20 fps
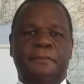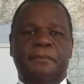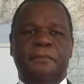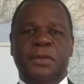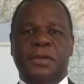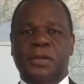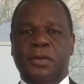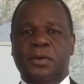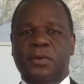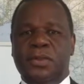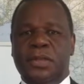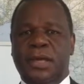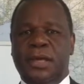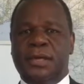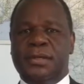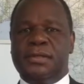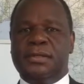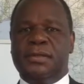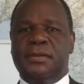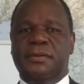Below
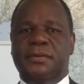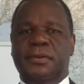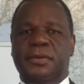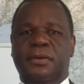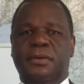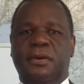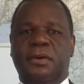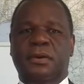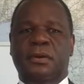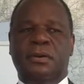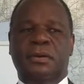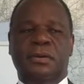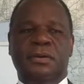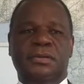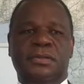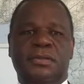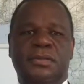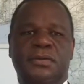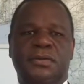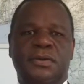that, there are a
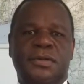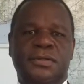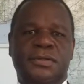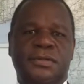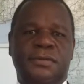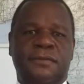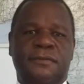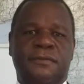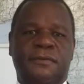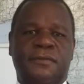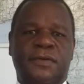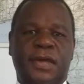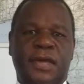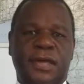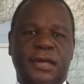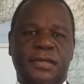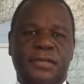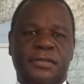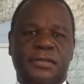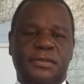series of
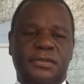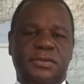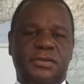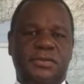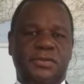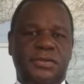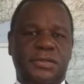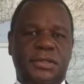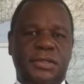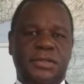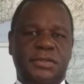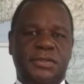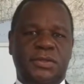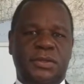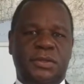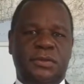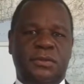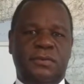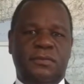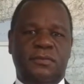8
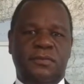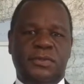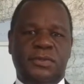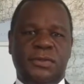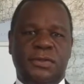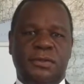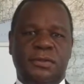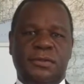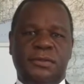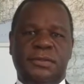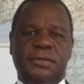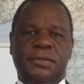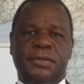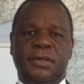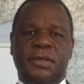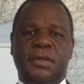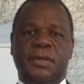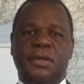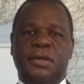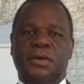strategic results,
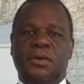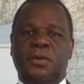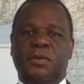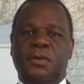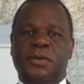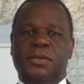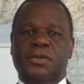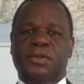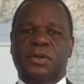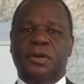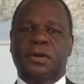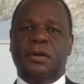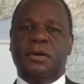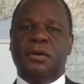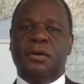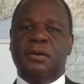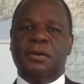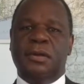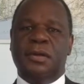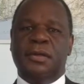which
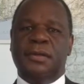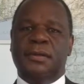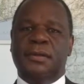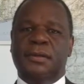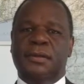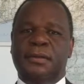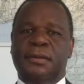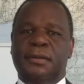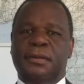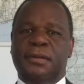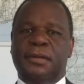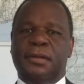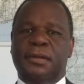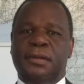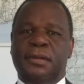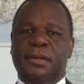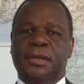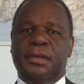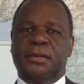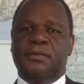are
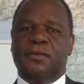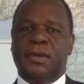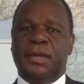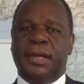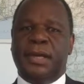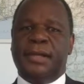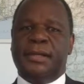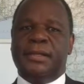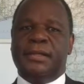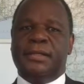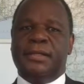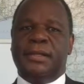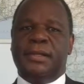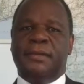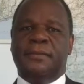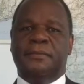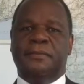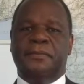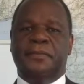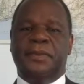in
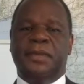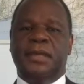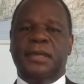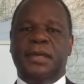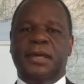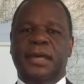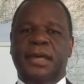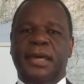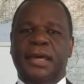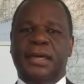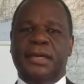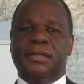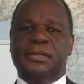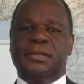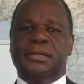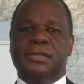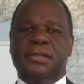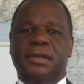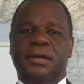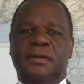reality
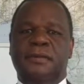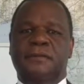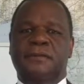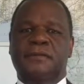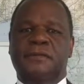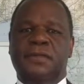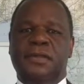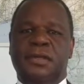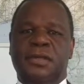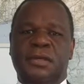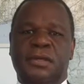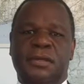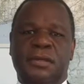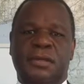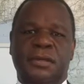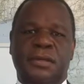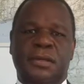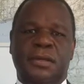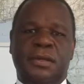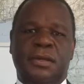8 of the